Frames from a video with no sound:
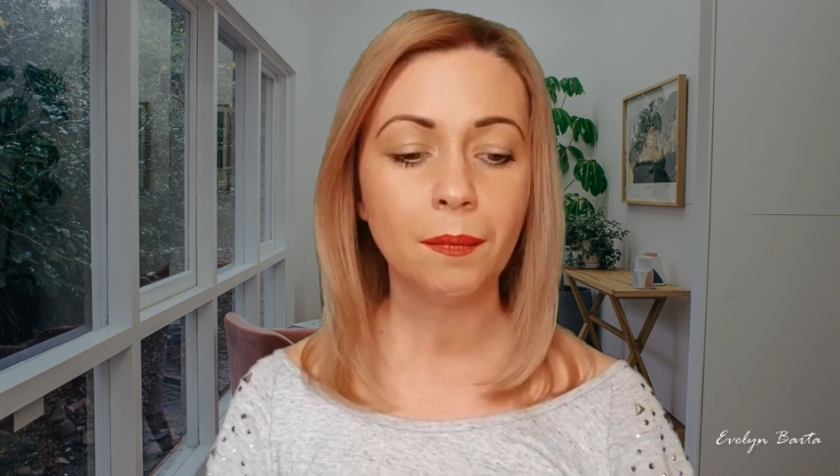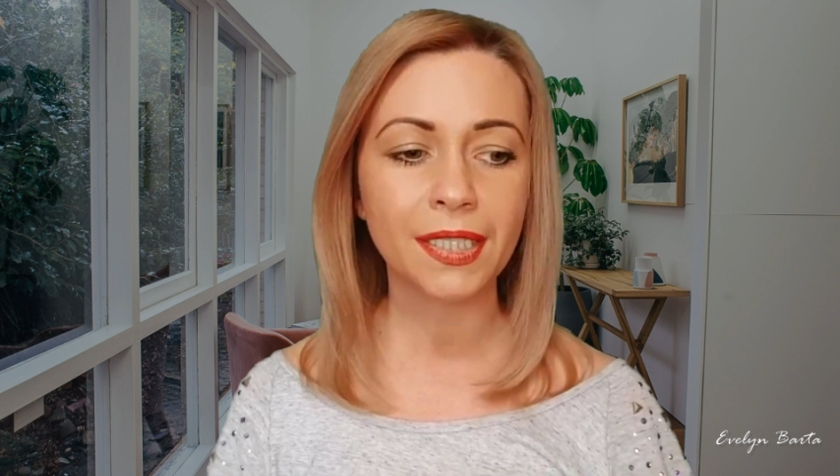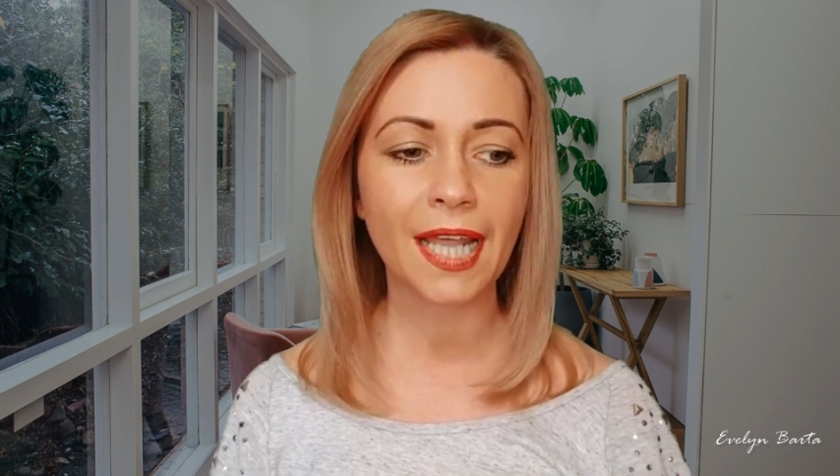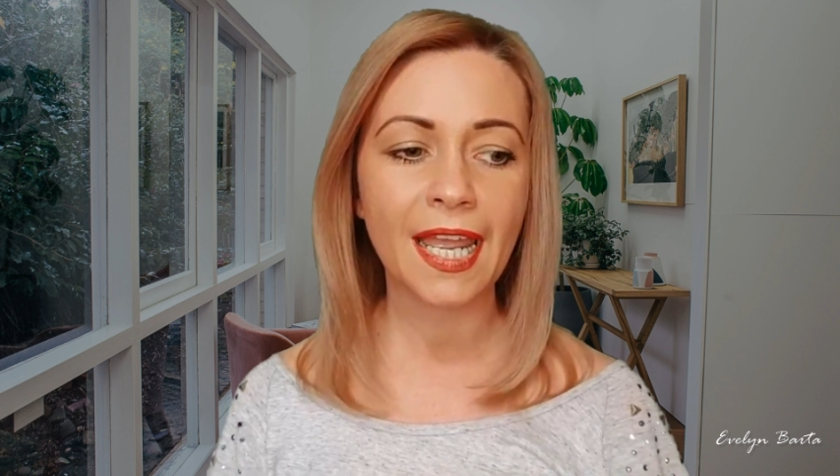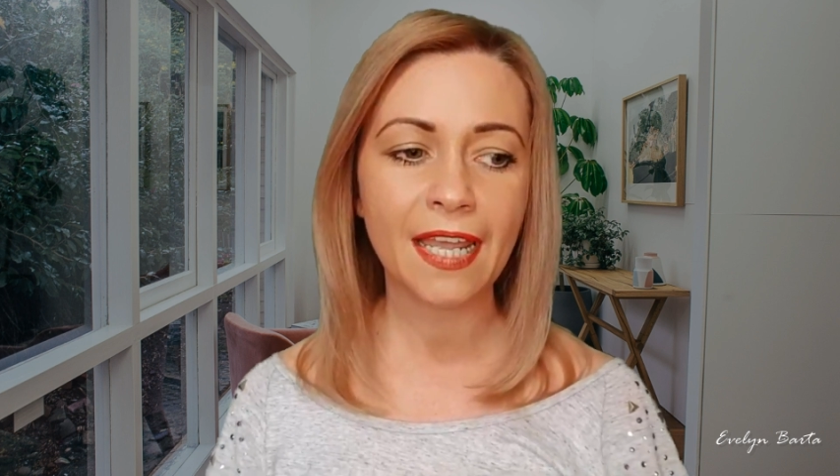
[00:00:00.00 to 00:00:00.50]

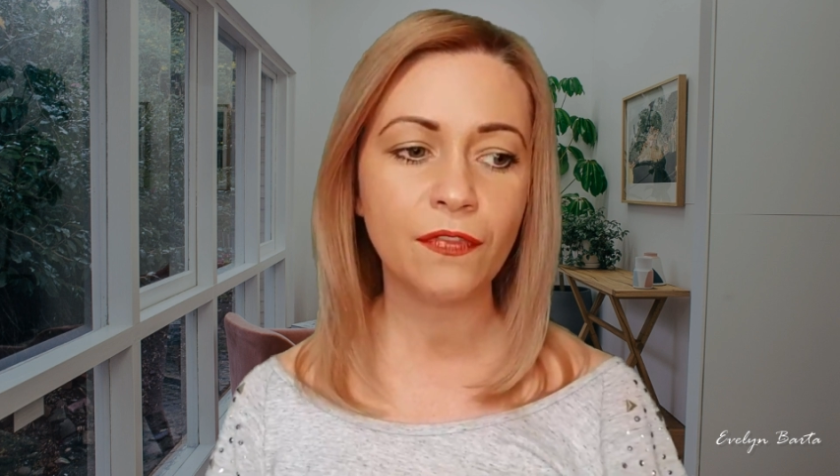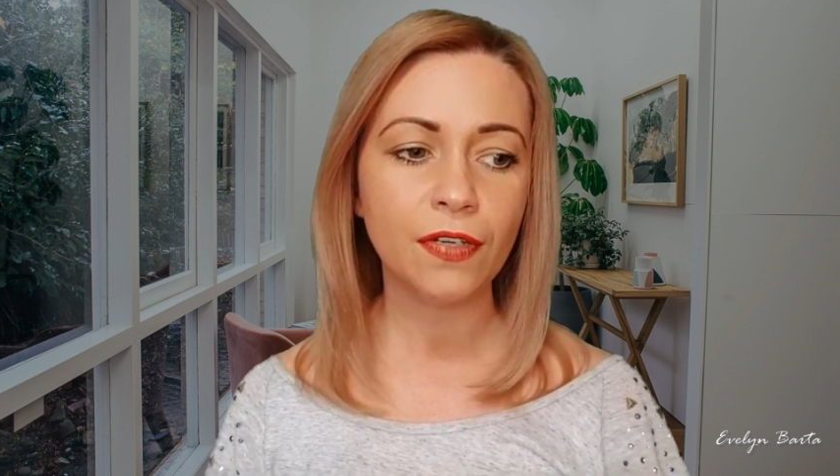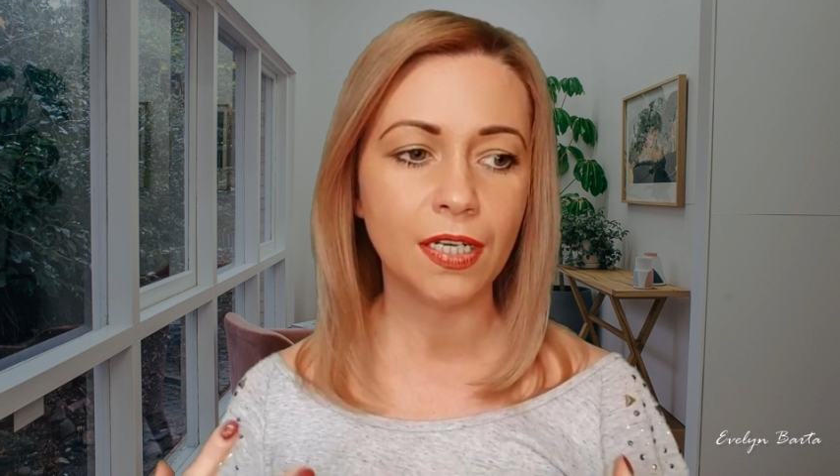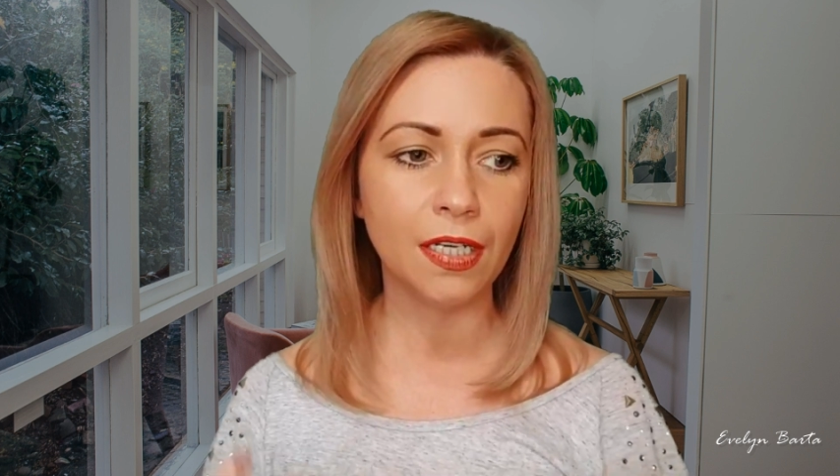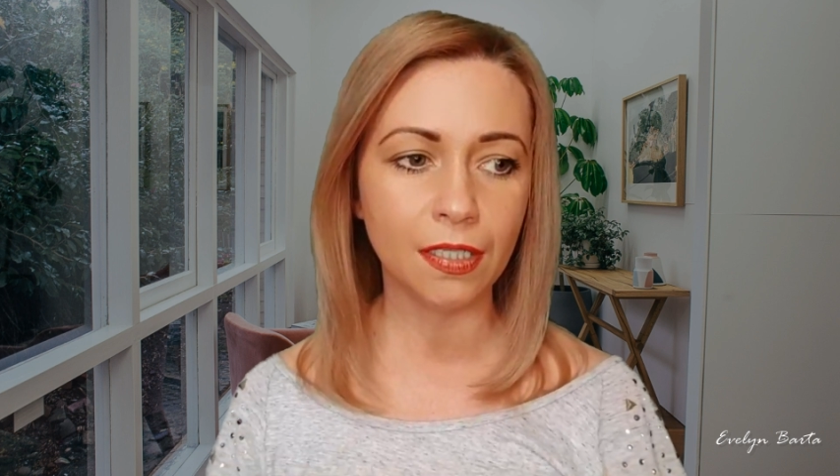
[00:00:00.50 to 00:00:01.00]
but I have
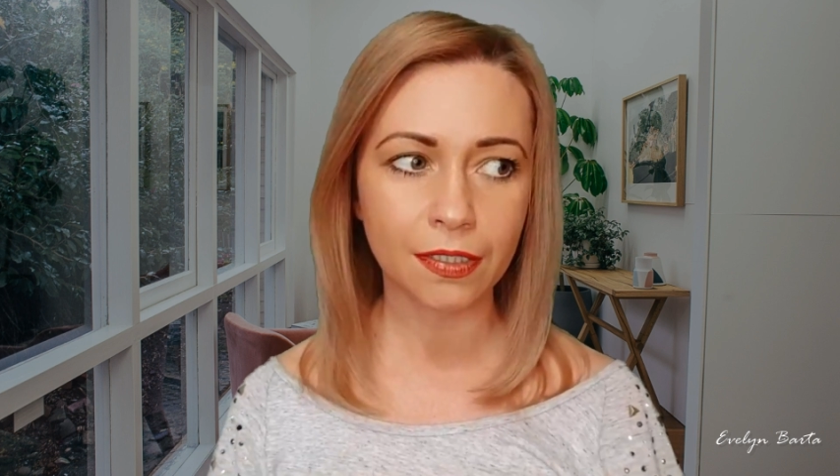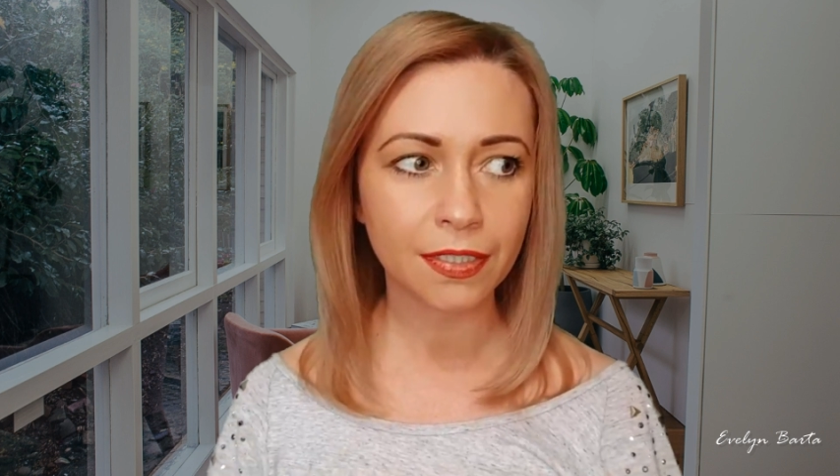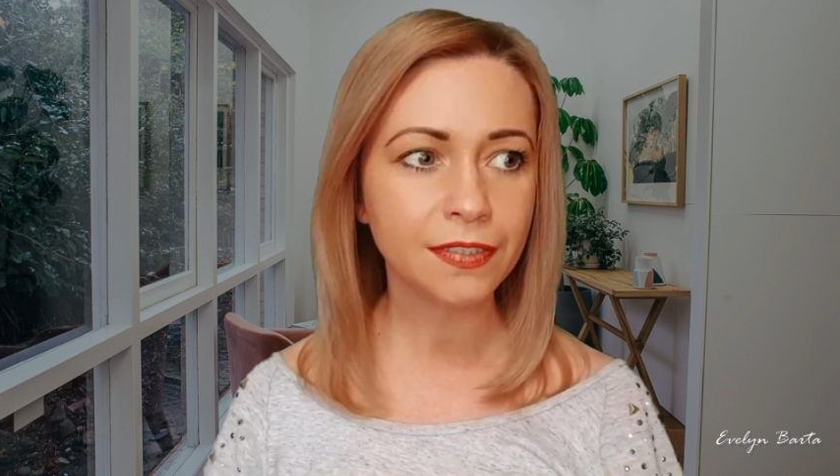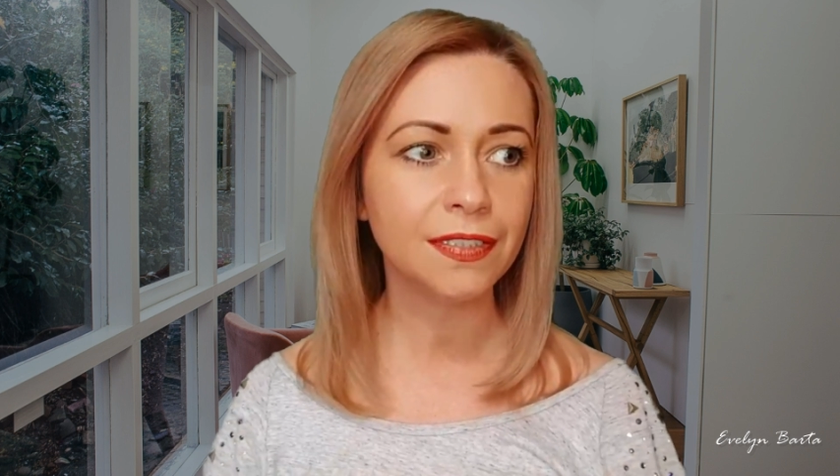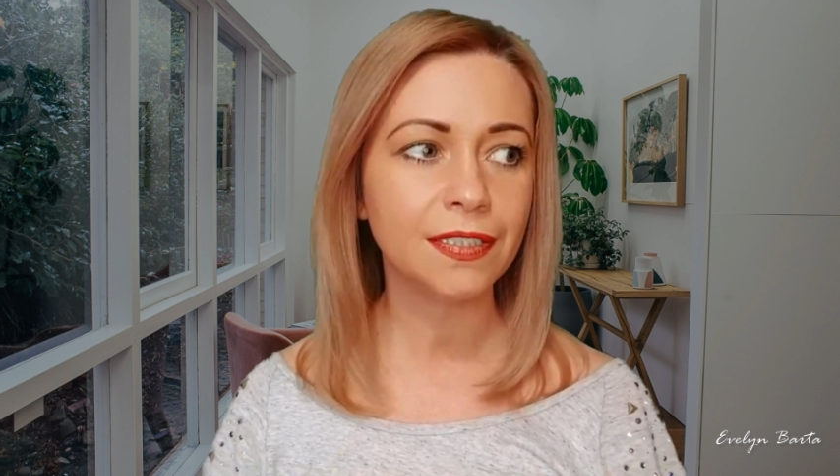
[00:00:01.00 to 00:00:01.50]

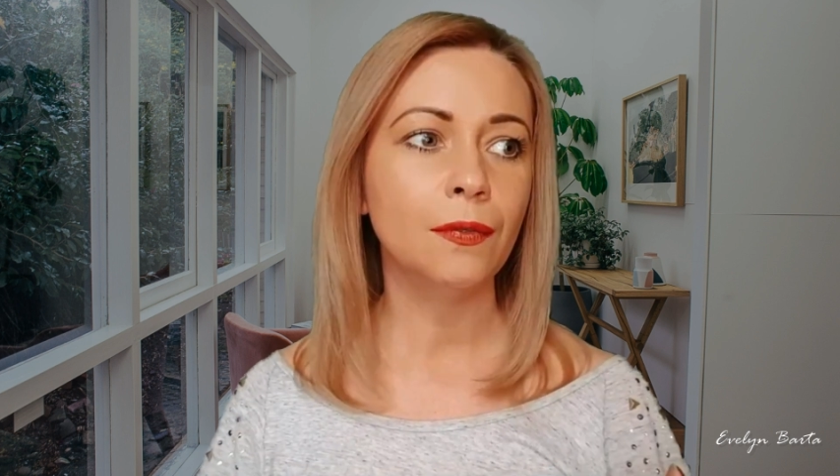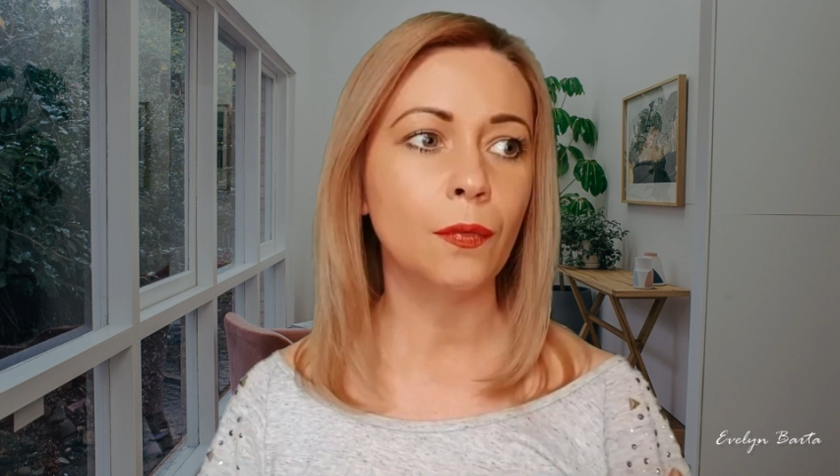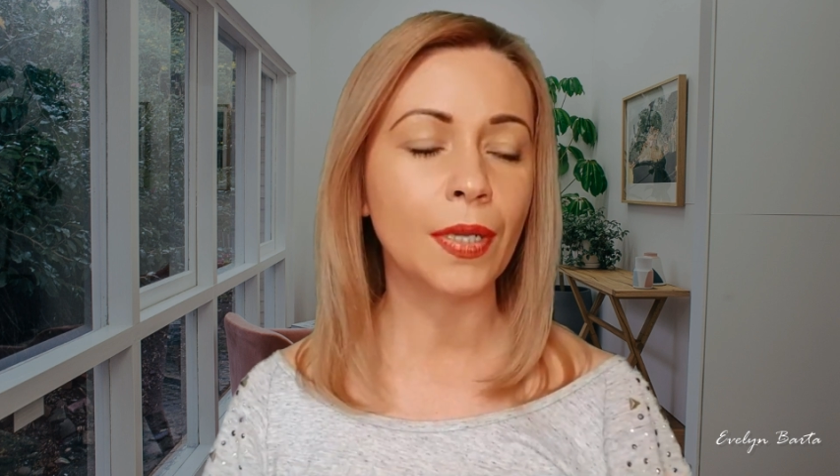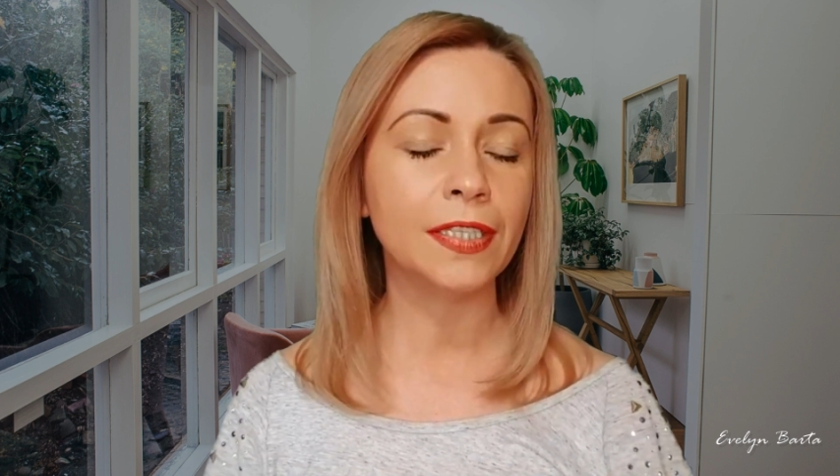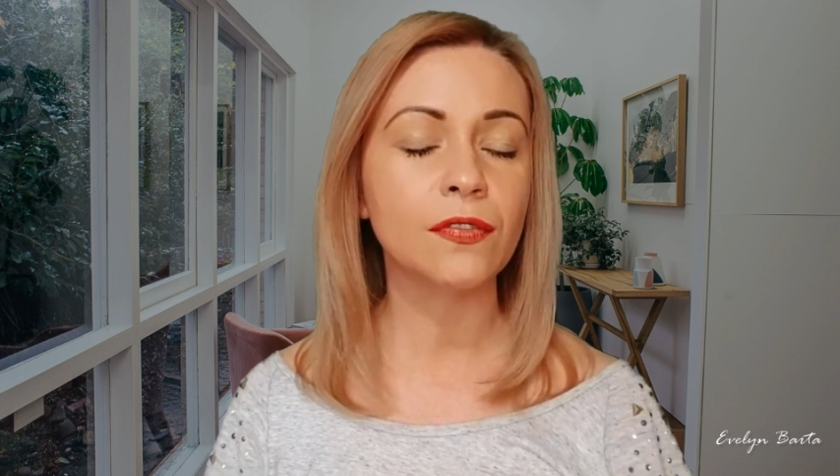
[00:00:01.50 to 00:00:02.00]
learned
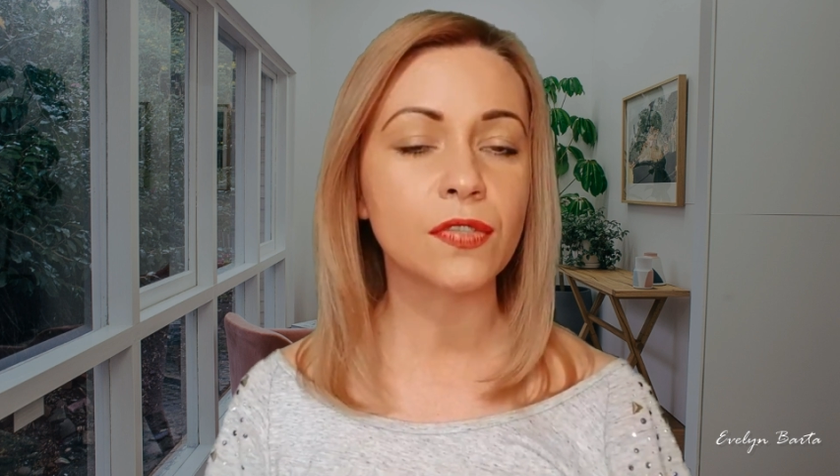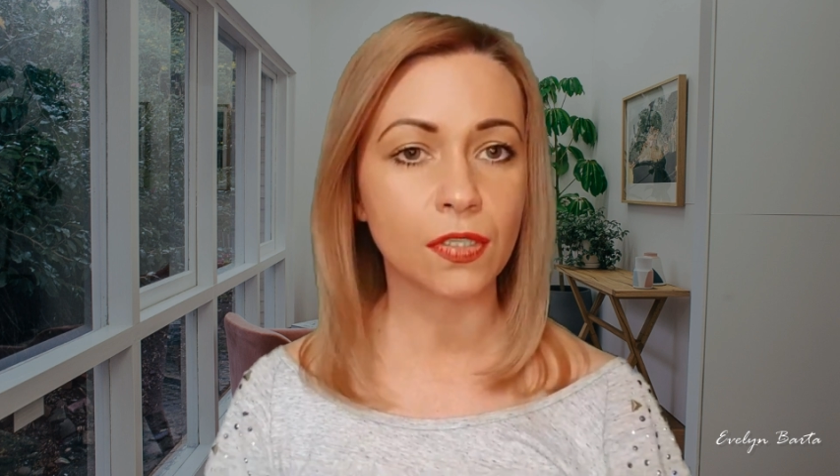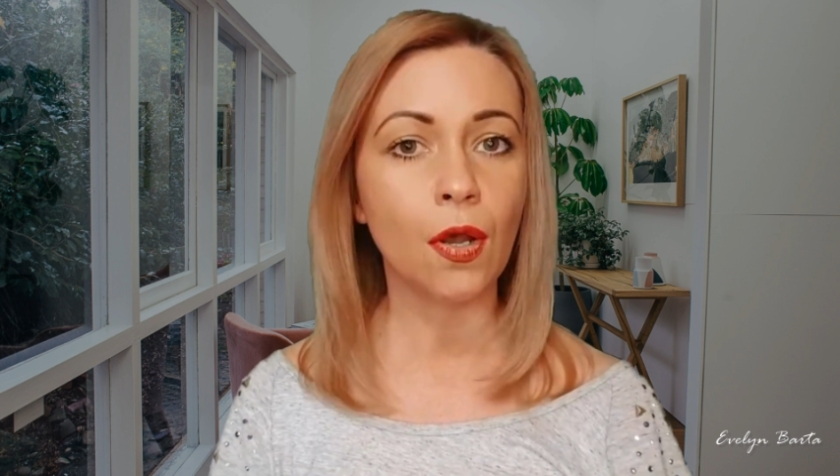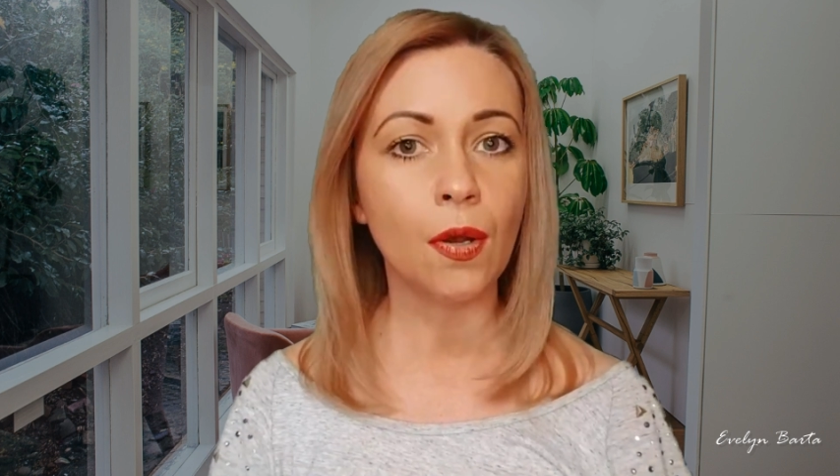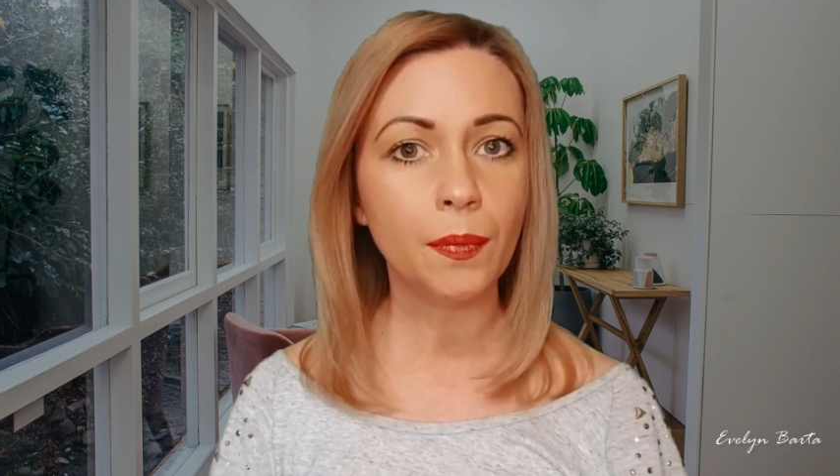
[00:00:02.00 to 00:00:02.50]
when to
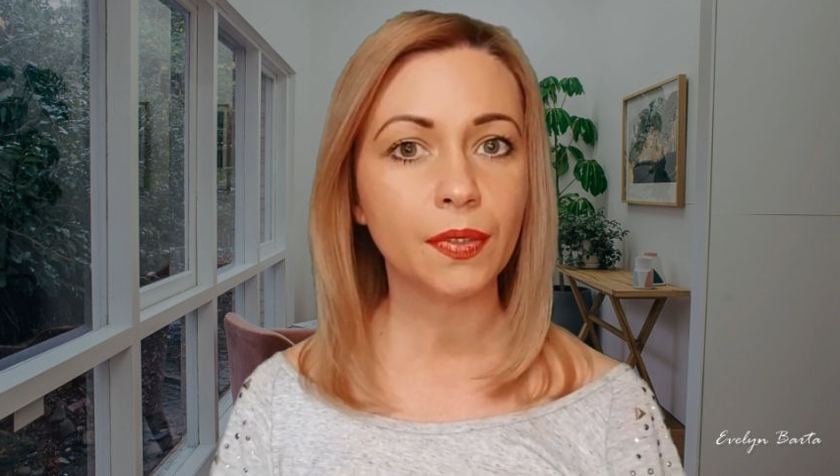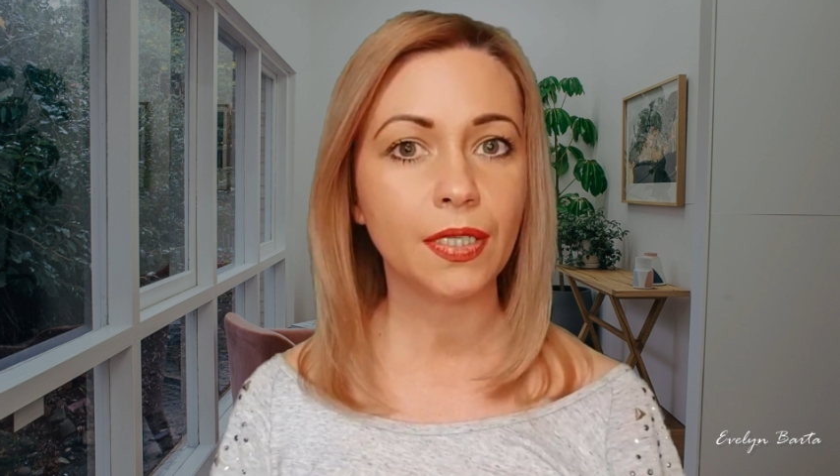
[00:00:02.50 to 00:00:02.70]
stop.